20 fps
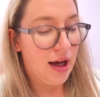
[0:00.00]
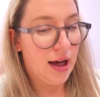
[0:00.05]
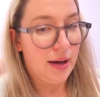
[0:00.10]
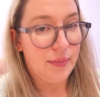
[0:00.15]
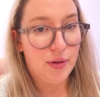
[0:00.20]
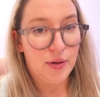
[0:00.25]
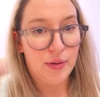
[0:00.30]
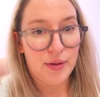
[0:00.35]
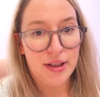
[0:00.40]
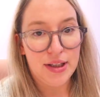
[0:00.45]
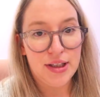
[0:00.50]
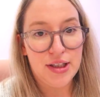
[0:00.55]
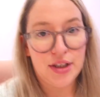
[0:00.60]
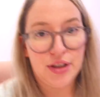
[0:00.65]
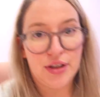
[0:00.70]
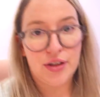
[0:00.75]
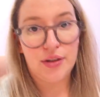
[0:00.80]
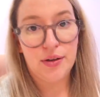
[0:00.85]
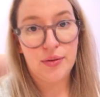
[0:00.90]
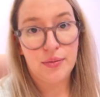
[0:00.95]
I'm going
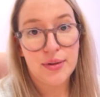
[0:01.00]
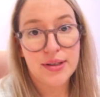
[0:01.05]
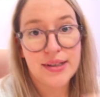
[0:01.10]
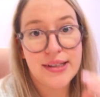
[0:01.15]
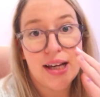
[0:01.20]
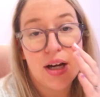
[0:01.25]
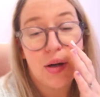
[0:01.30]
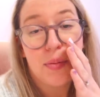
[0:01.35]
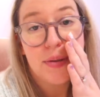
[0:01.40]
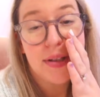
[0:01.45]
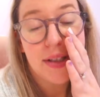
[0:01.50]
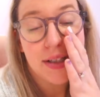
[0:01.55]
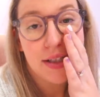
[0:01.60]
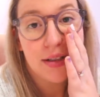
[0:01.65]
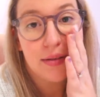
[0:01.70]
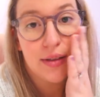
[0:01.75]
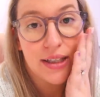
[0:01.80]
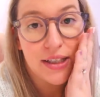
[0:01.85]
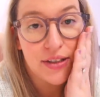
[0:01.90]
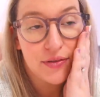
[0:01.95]
to set up a
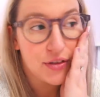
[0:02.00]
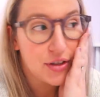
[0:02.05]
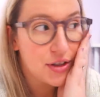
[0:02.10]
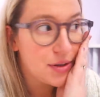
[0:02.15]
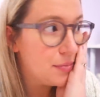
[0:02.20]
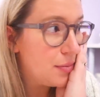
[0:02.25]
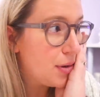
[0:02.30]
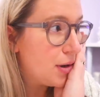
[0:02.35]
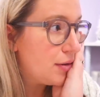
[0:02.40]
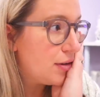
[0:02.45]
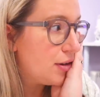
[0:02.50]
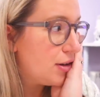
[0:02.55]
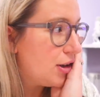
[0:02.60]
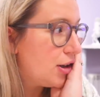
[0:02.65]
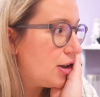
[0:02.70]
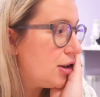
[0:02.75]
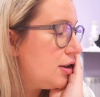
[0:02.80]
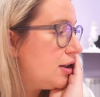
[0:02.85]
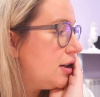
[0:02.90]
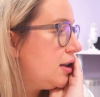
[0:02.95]
to-do list for
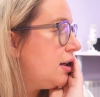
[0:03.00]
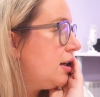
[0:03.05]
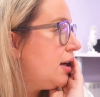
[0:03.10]
tomorrow